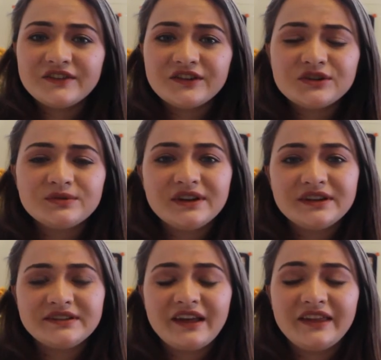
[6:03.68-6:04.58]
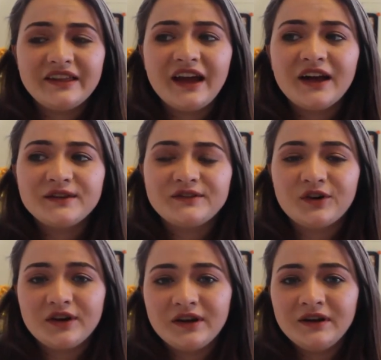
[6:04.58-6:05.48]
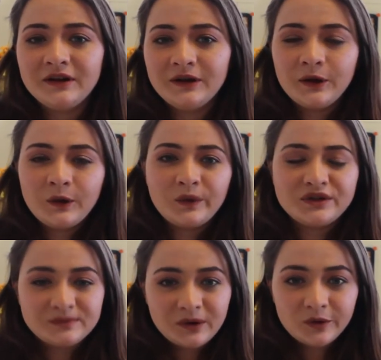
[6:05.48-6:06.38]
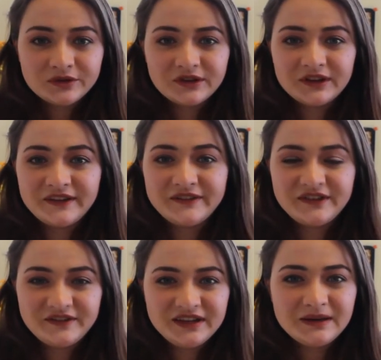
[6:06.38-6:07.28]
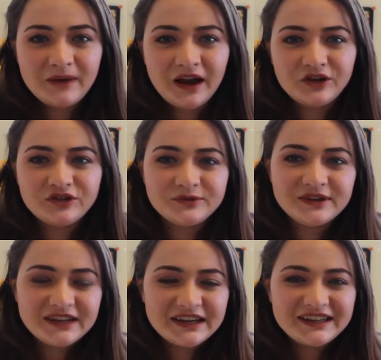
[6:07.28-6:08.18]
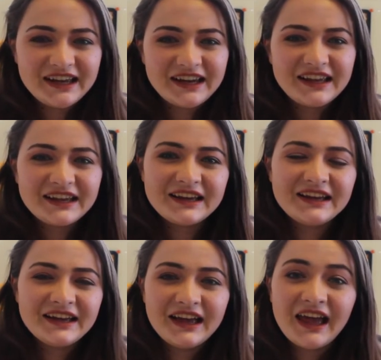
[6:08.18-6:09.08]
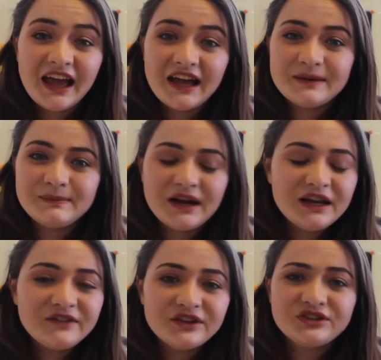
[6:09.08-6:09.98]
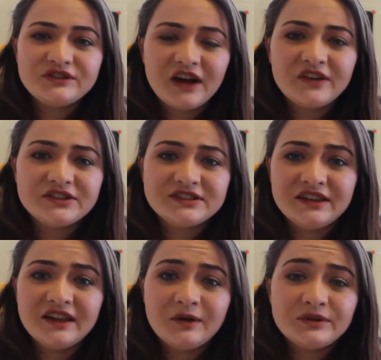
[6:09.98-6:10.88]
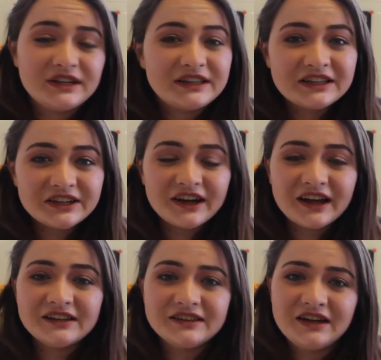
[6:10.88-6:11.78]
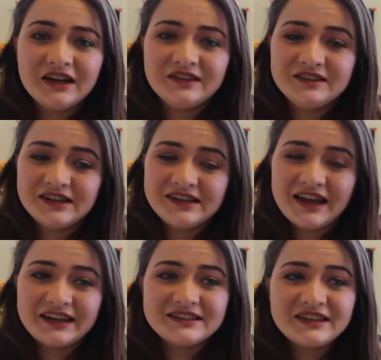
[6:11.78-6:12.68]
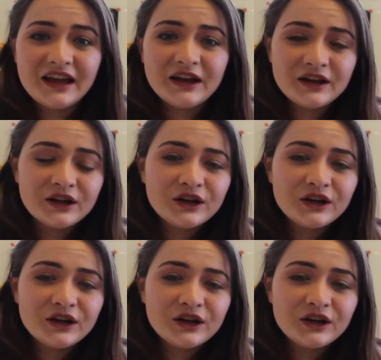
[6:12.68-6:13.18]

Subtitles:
The first one is that the Californian was supposedly 15 miles from the Titanic, and many of the survivors say that it was a clear night the night the Titanic sank,